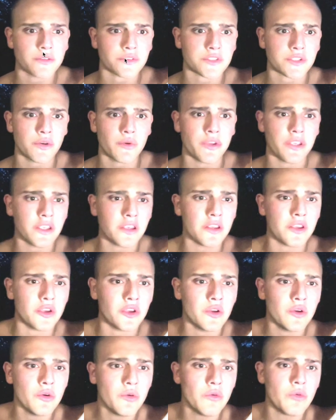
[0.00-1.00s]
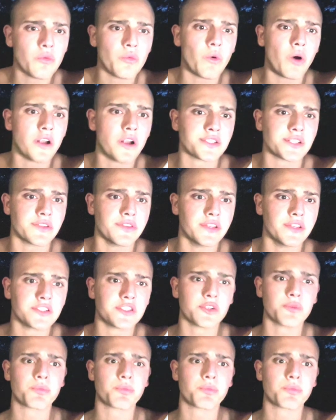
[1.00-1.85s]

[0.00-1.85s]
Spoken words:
So you watching this,